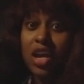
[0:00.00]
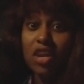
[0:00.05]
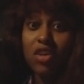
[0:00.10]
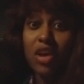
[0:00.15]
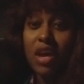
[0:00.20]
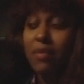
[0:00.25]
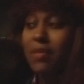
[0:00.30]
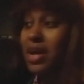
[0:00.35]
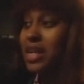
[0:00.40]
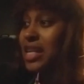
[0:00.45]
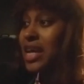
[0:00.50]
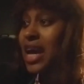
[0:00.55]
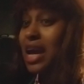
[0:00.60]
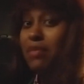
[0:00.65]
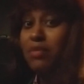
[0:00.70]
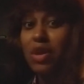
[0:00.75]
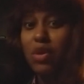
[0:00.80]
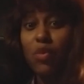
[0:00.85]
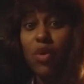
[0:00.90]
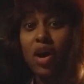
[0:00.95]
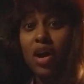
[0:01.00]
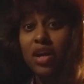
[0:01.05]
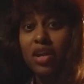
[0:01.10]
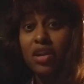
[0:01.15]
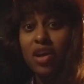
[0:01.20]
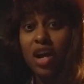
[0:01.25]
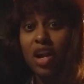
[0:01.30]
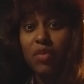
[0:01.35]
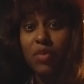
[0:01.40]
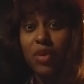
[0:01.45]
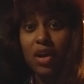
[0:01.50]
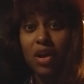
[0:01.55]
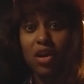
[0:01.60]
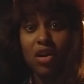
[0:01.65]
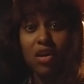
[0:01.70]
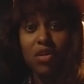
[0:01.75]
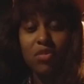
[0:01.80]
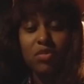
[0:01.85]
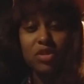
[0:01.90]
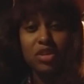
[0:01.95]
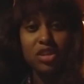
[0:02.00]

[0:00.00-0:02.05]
You ain't about to have me walking all the way home.